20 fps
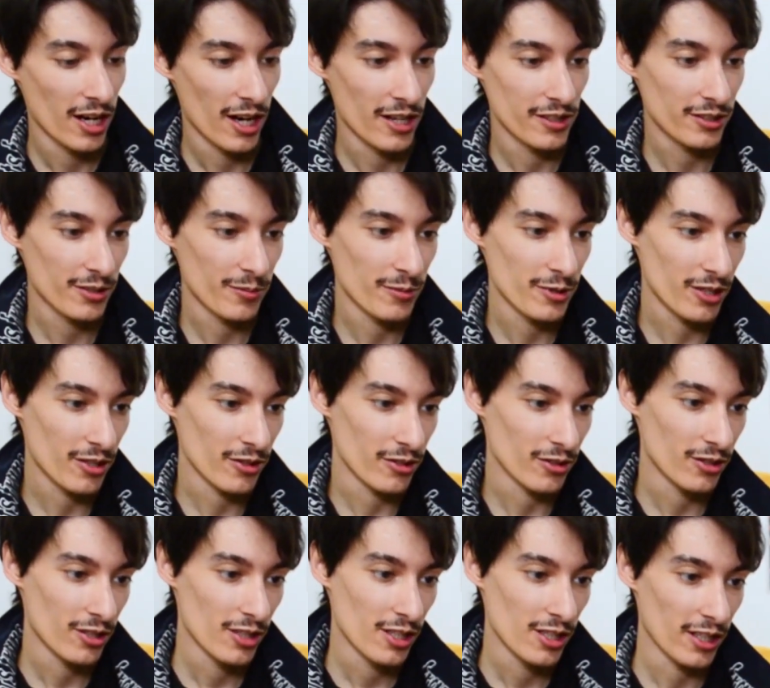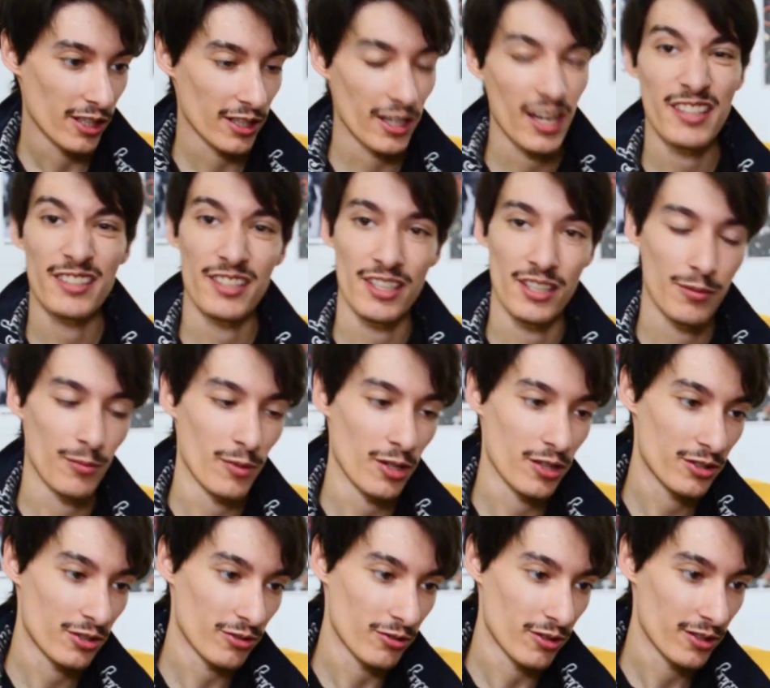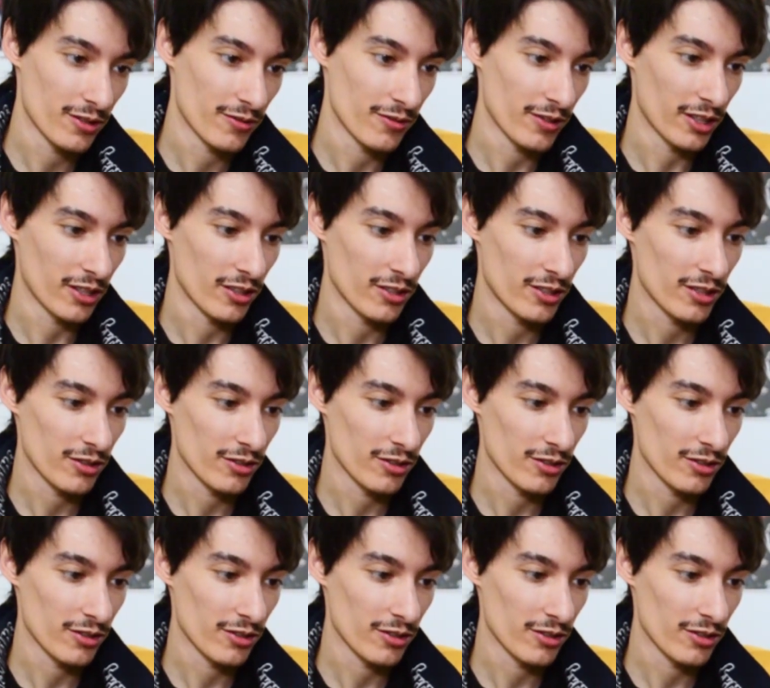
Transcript: and some of the other like SH Monster Arts figures.